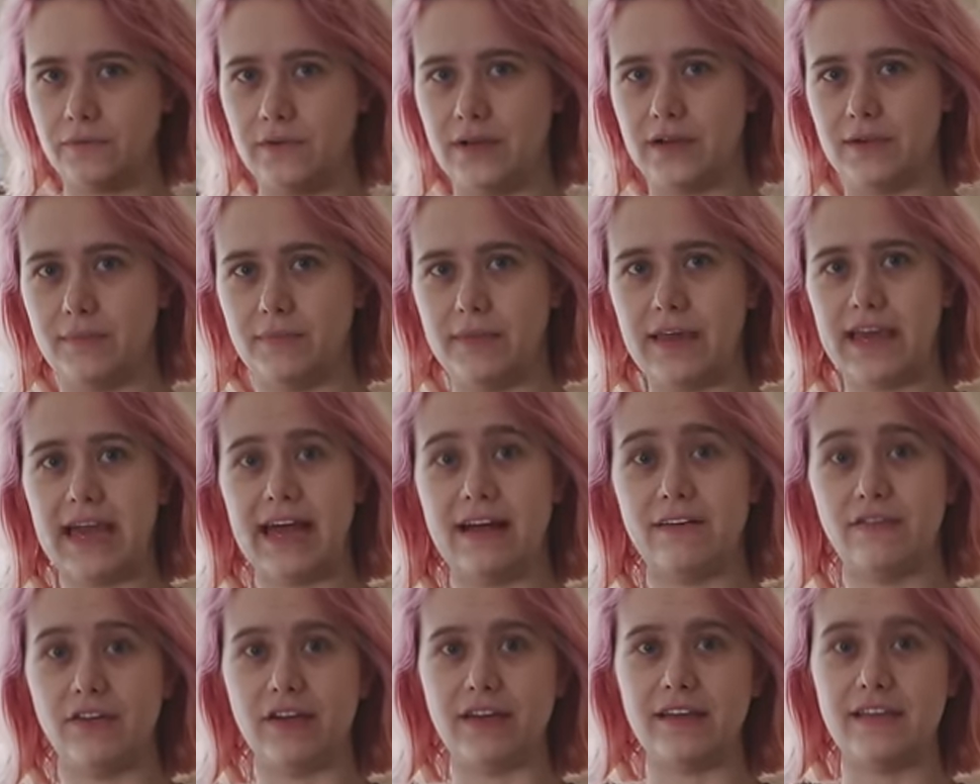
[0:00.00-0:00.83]
Um, they
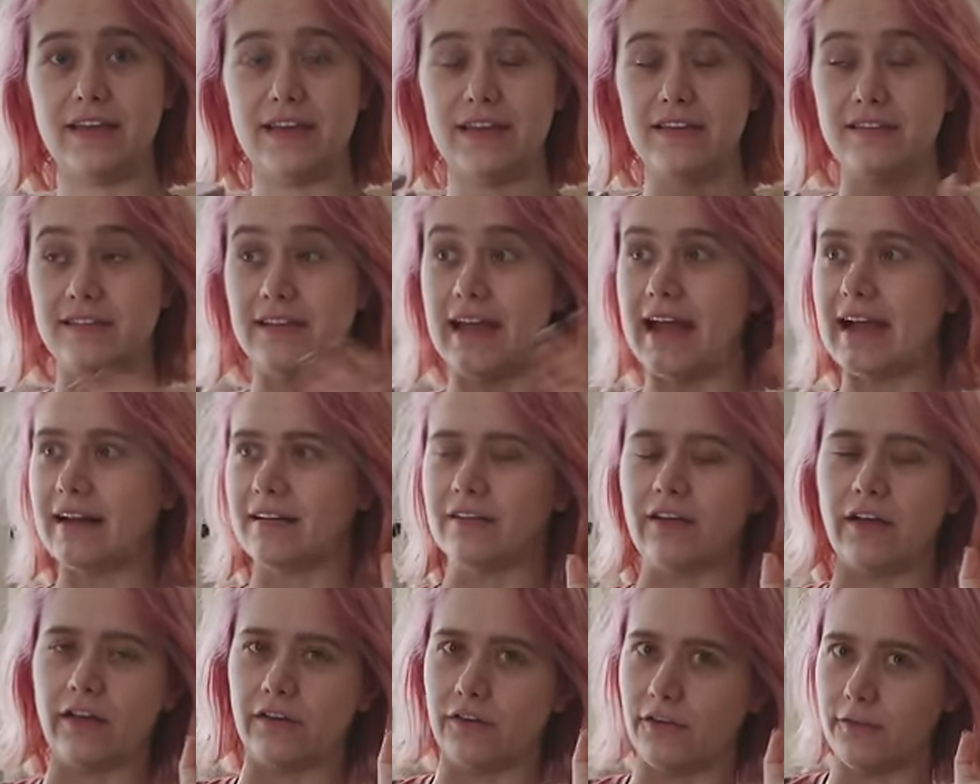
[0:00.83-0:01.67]
have like the exact
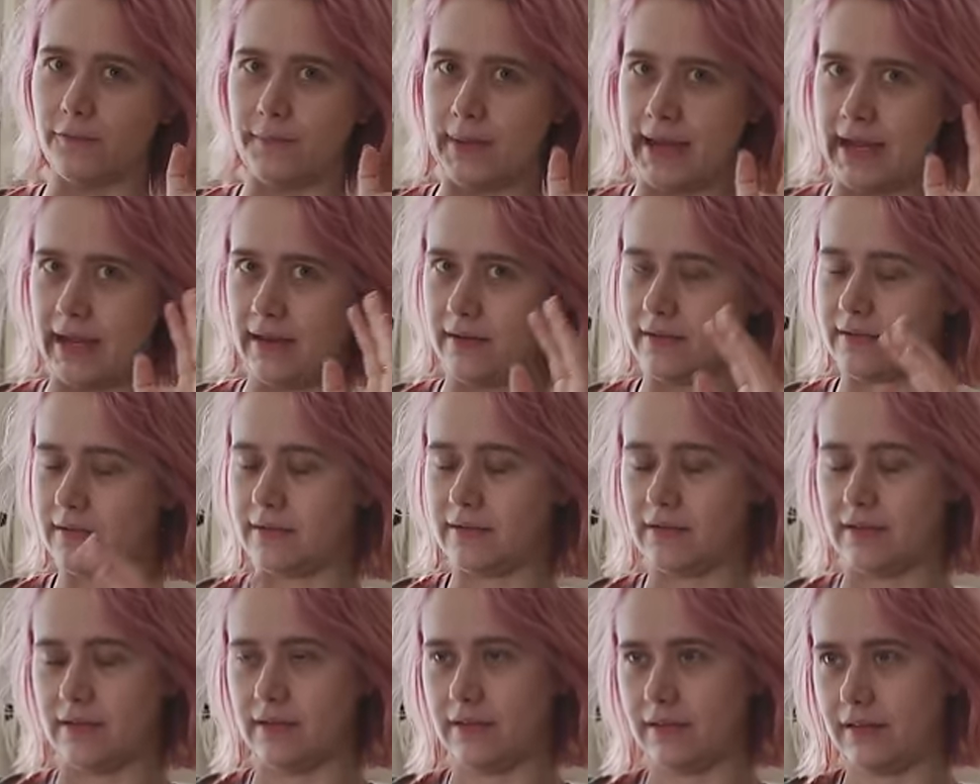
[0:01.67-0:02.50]
color of paint
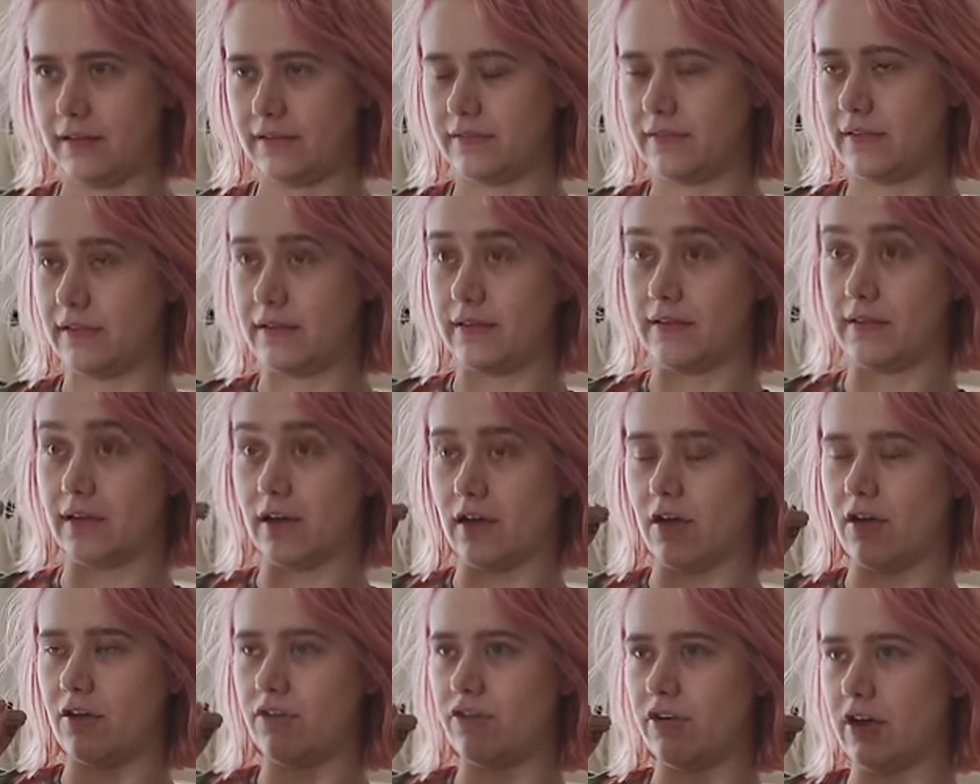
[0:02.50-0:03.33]
uh, listed in the
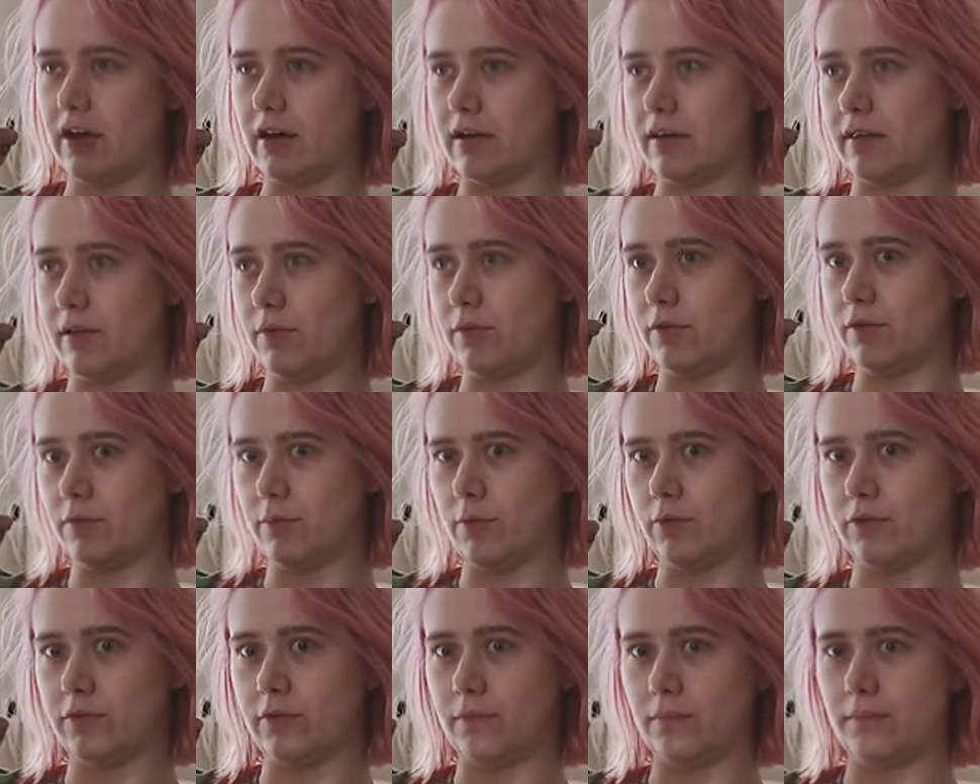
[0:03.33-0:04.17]
contract that we're
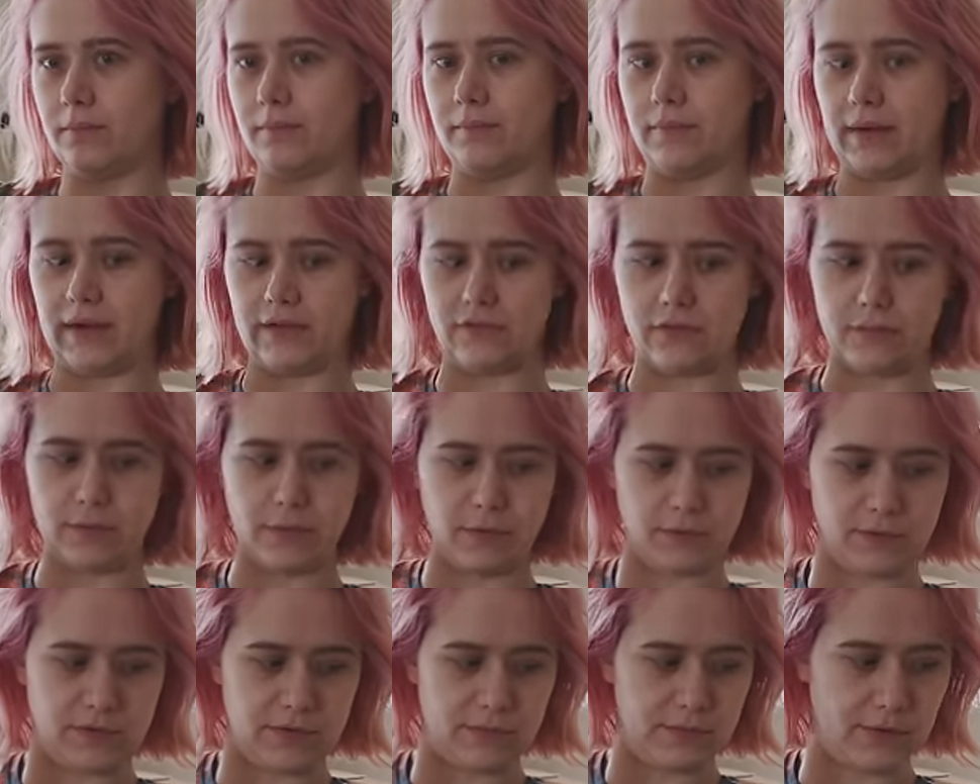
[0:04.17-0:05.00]
supposed to buy from Home
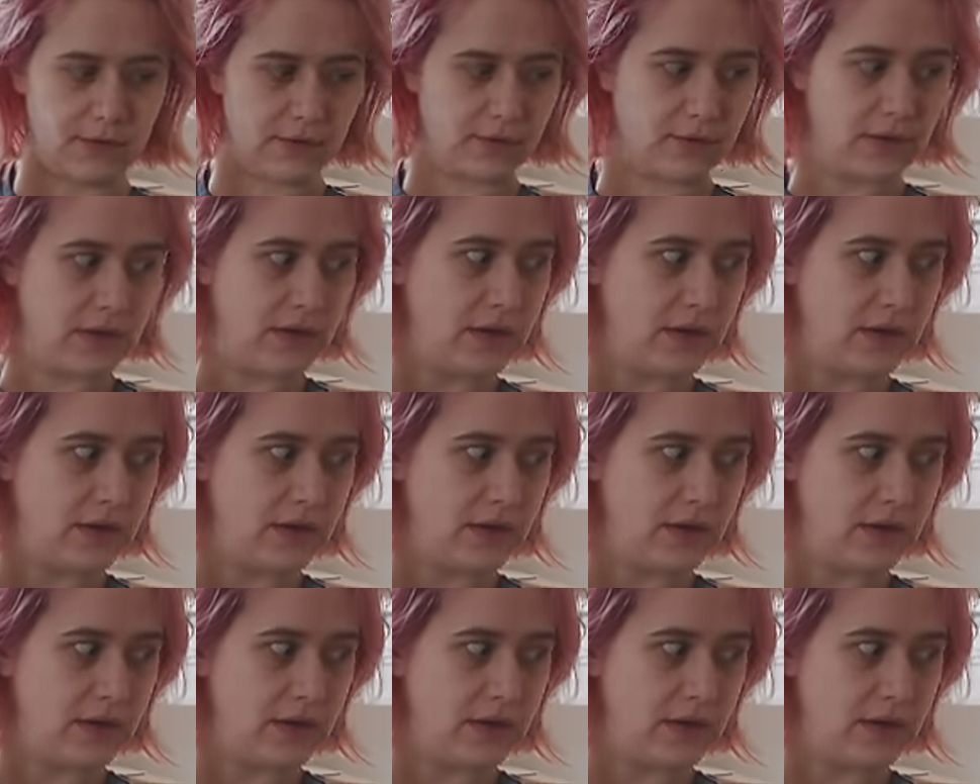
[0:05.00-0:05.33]
Depot.